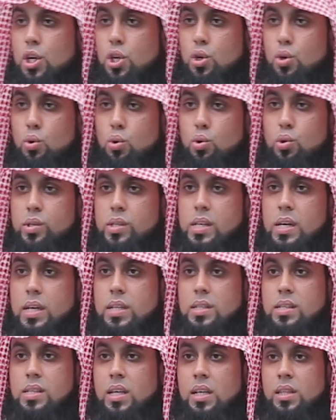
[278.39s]

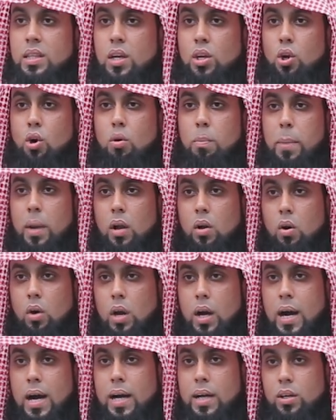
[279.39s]
uses in the noble
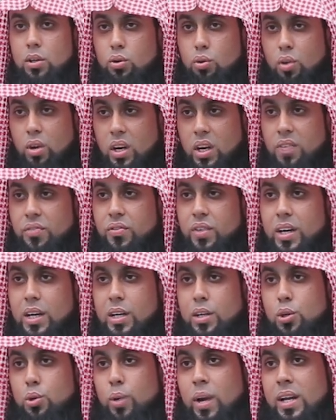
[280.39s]
Quran to
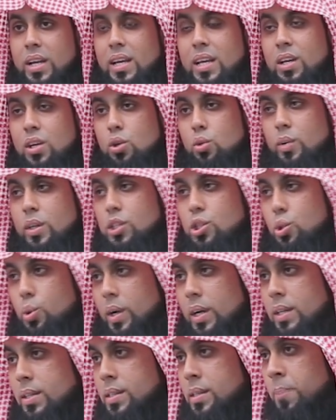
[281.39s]
refer to an
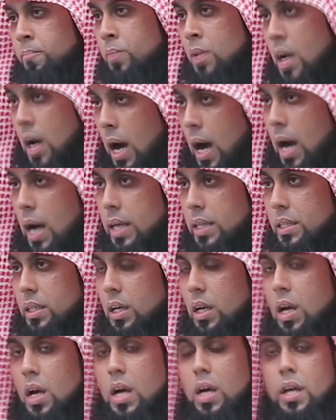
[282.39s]
individual's heart.
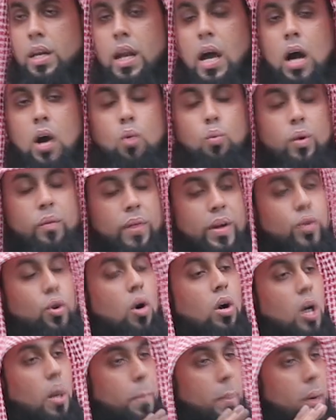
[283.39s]
Now, when we talk